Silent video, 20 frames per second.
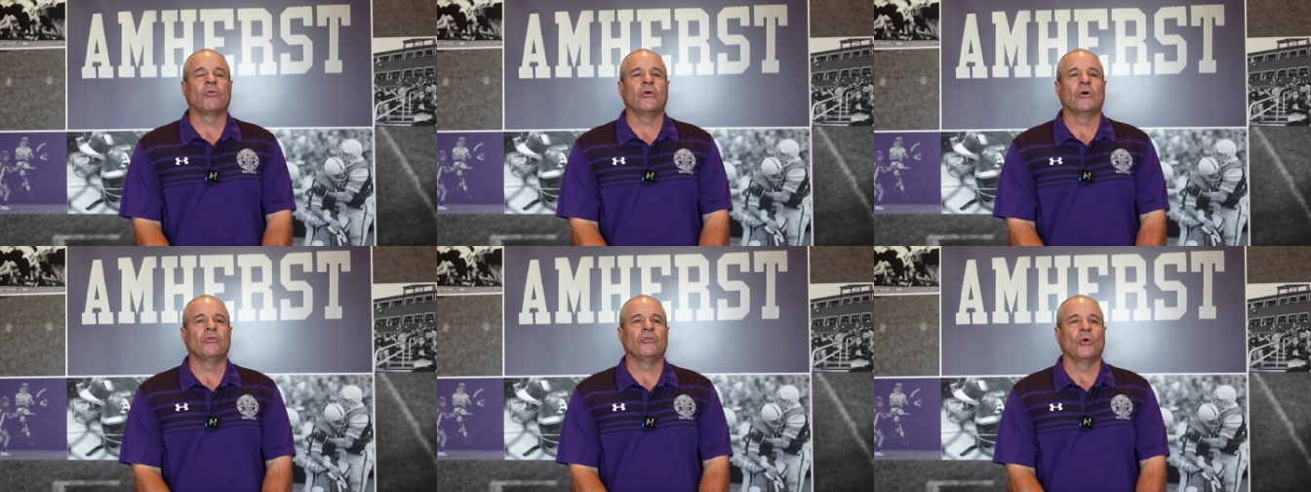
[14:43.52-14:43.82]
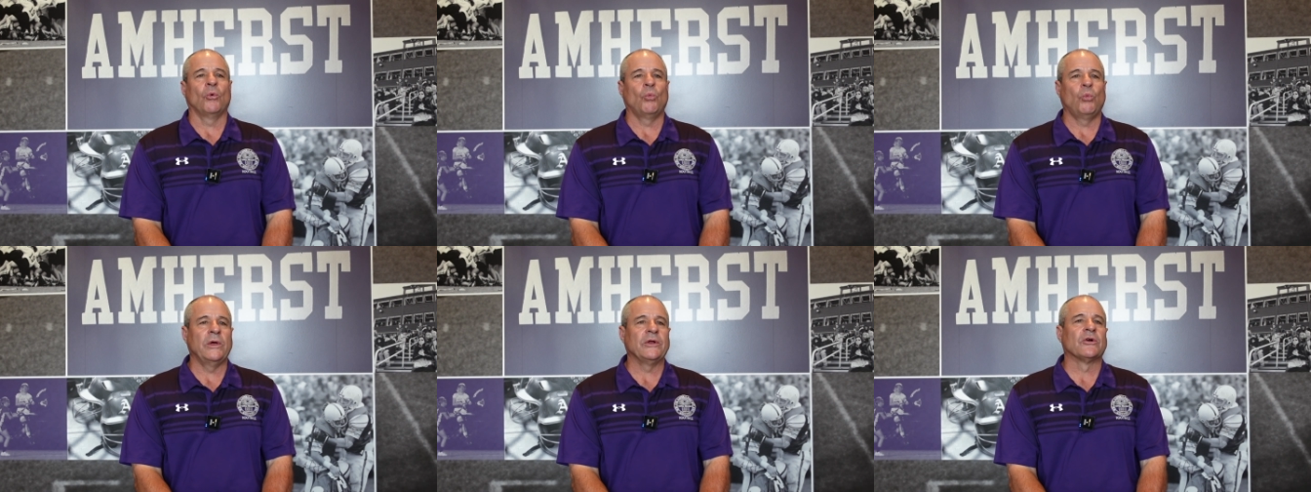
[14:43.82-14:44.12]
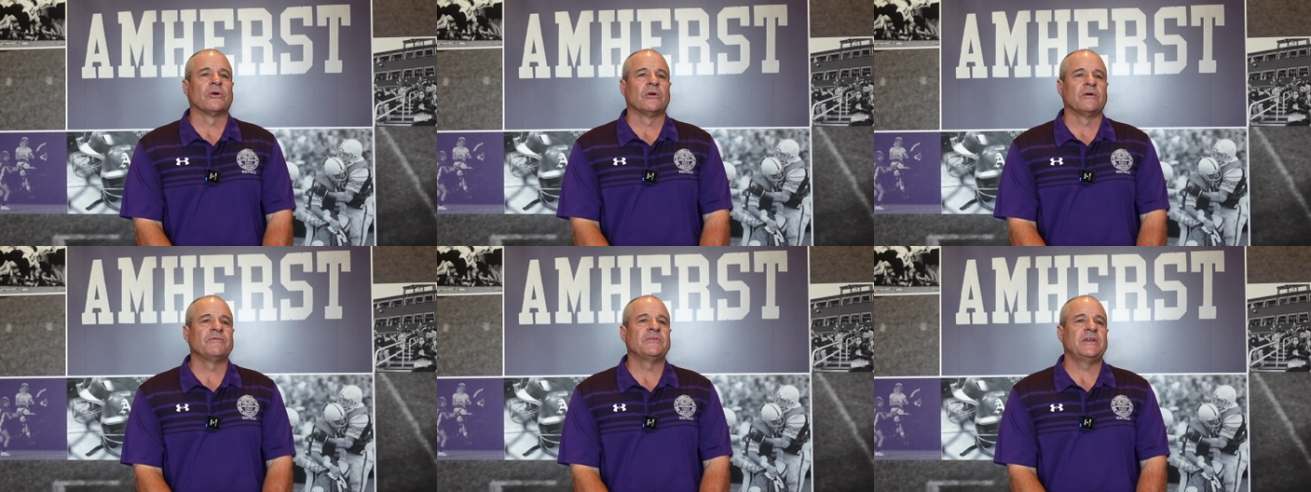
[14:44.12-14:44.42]
the
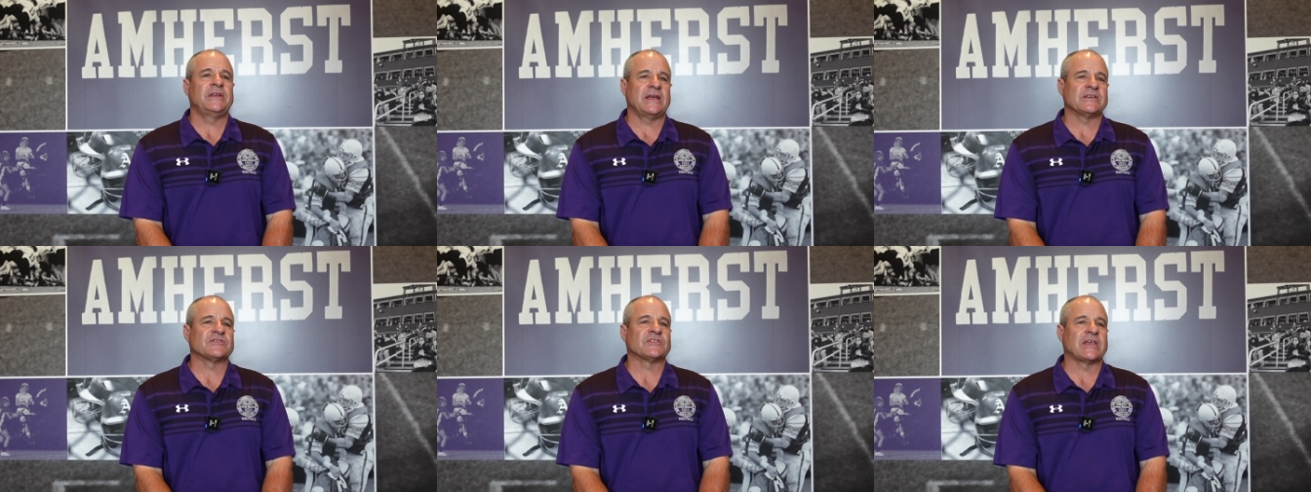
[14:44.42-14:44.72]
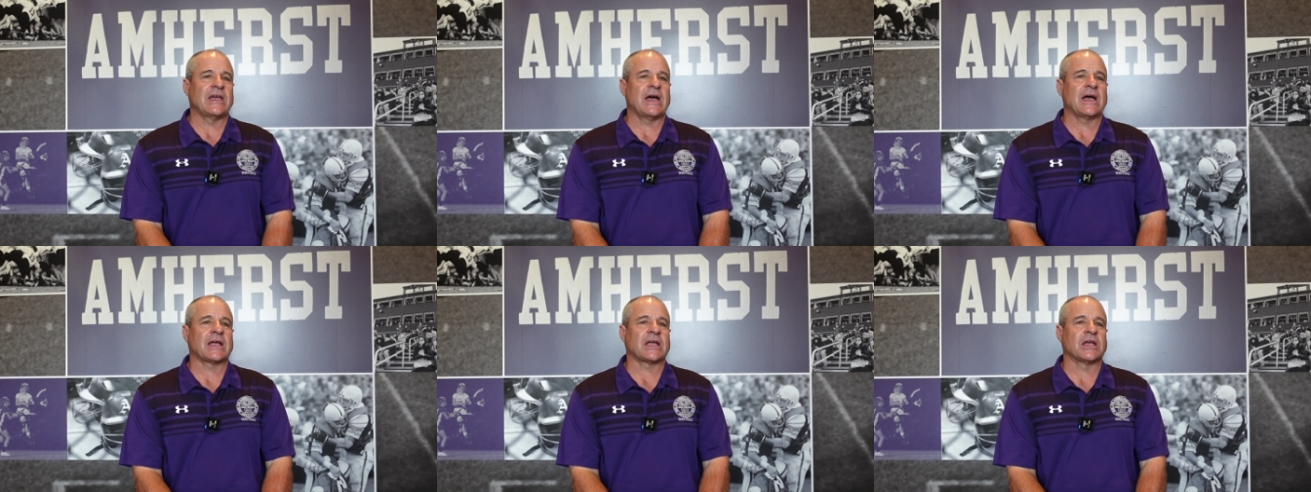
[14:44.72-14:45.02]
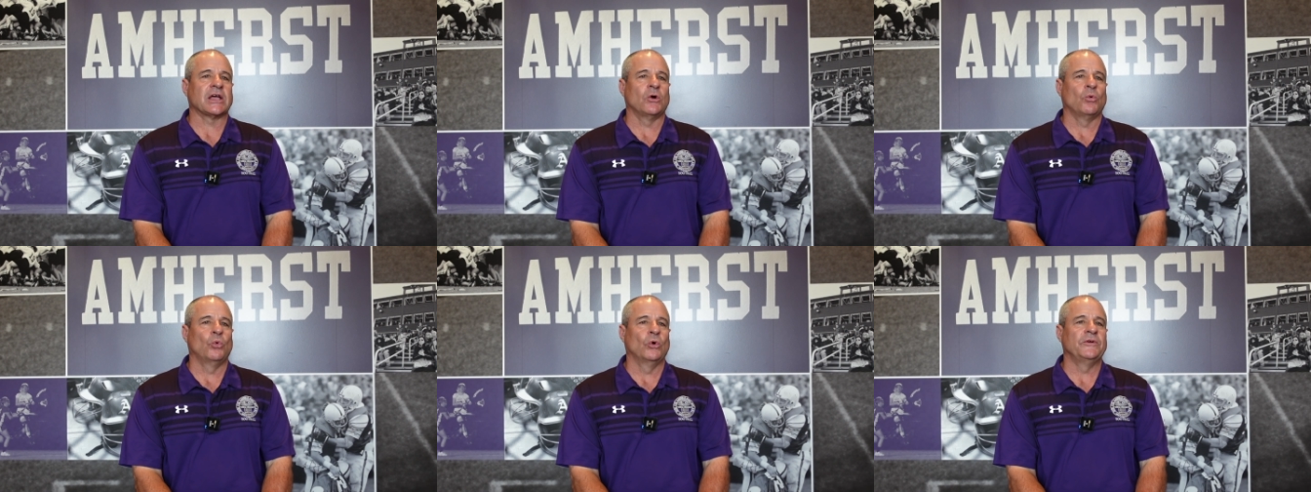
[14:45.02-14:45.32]
winner of the NESCAC
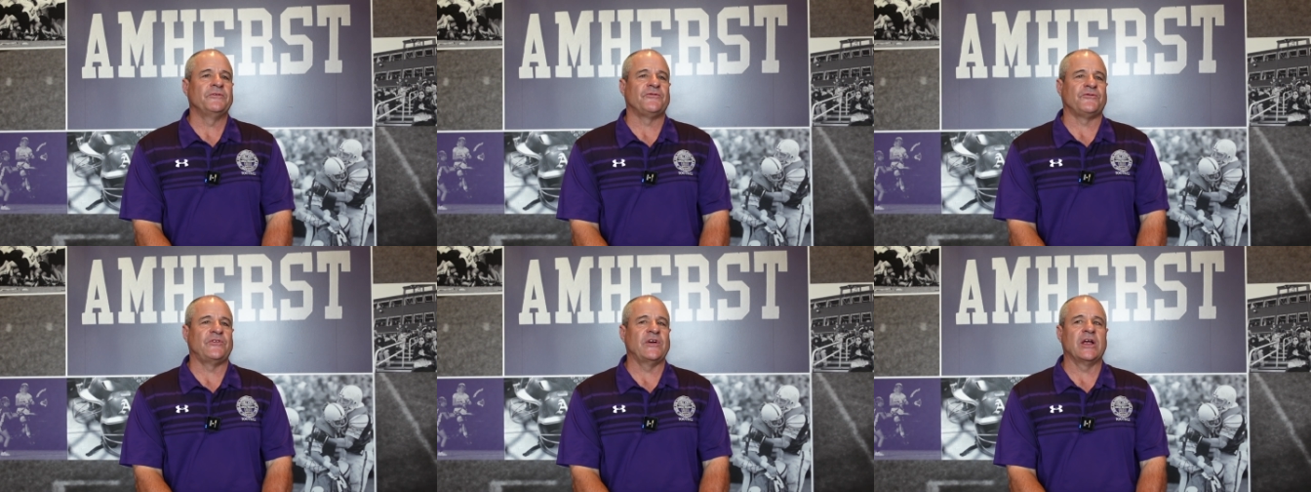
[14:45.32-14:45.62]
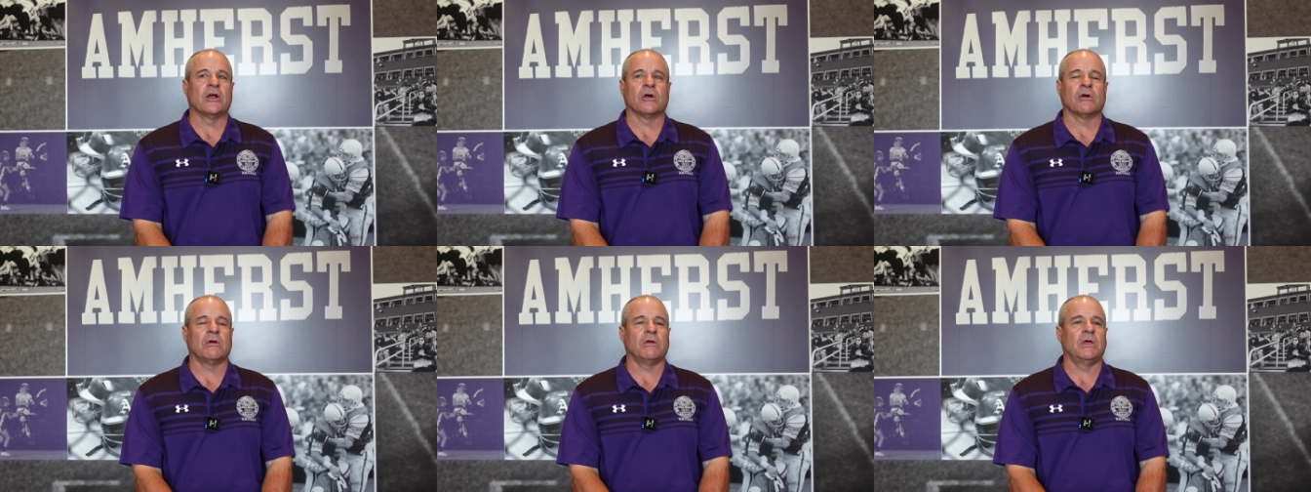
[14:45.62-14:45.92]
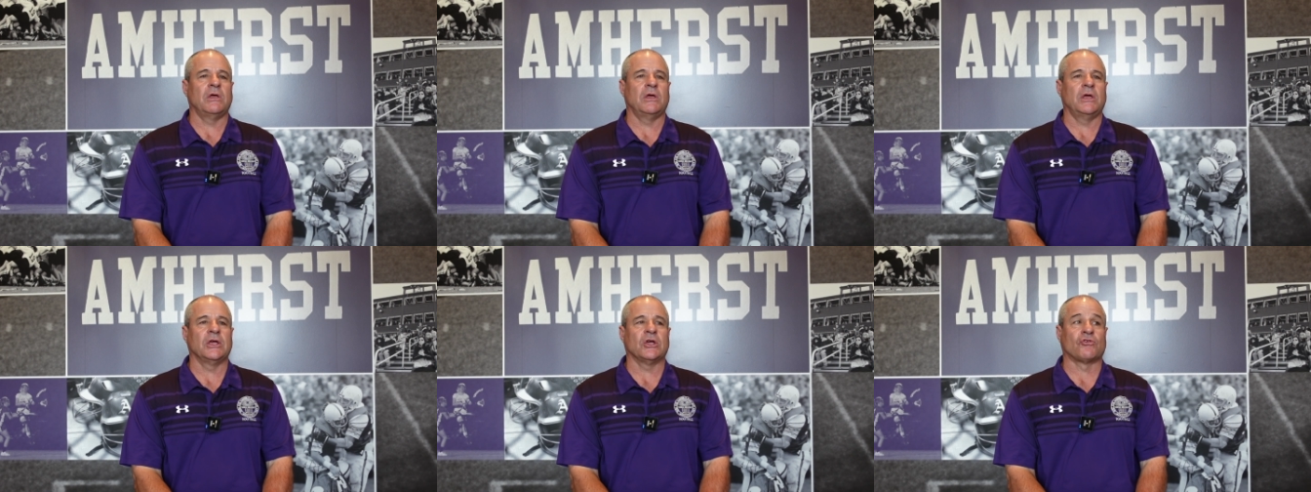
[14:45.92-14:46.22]
would fare
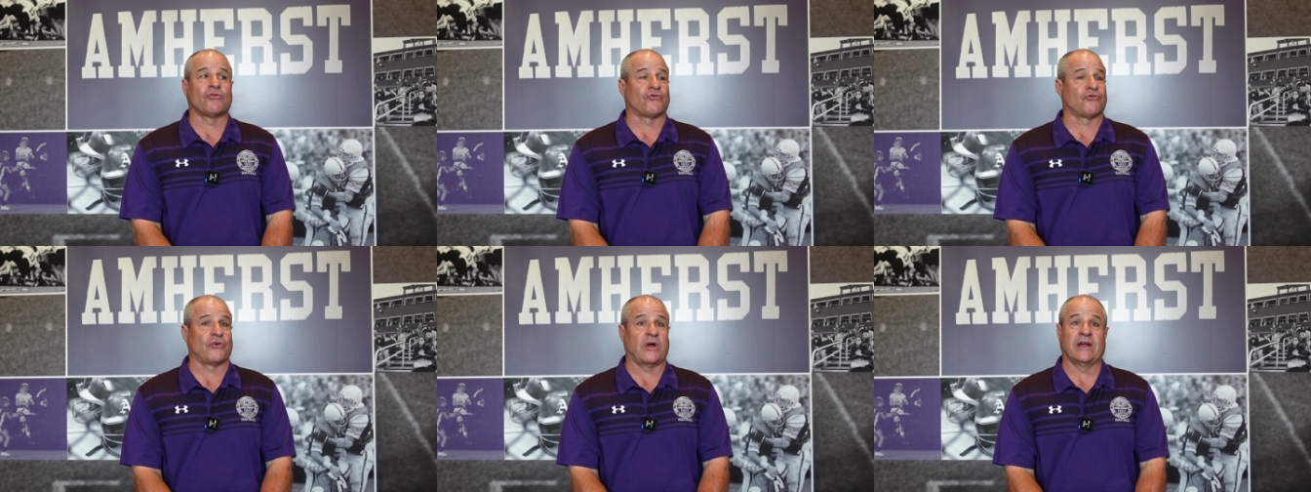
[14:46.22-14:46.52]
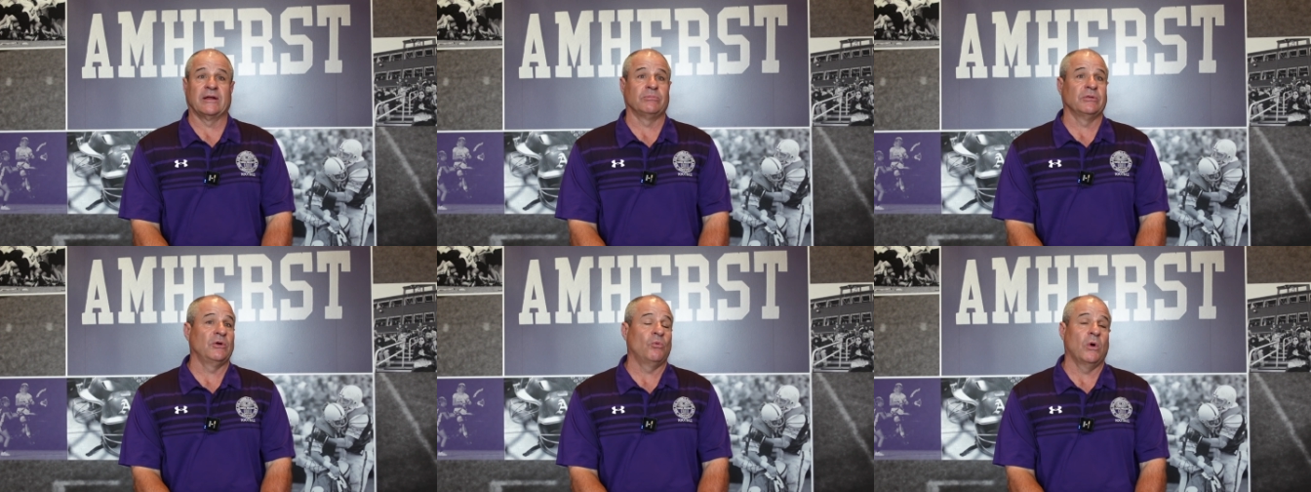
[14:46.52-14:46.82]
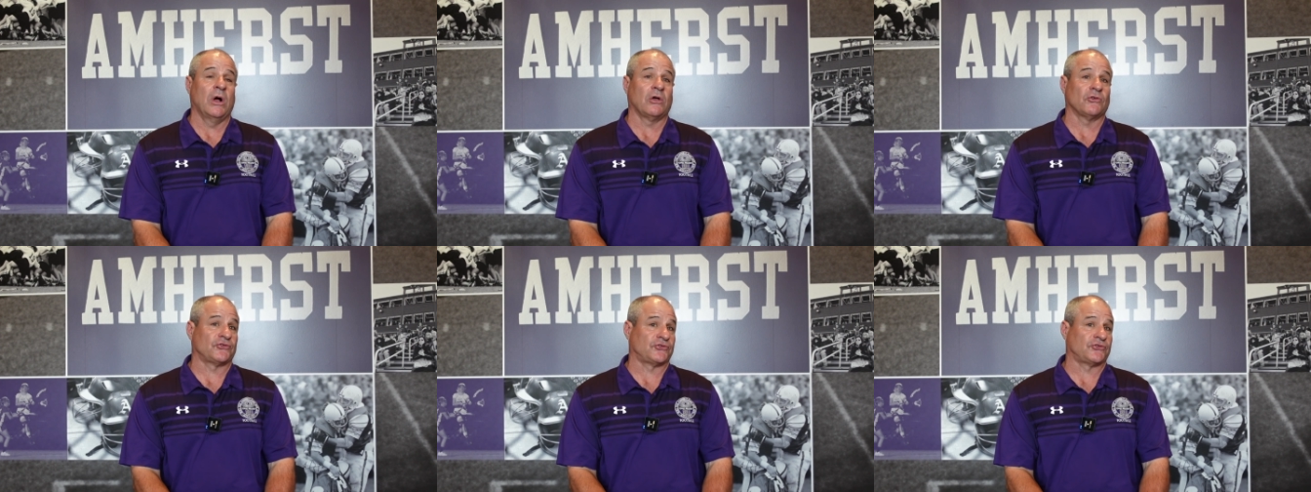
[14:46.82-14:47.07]
incredibly well,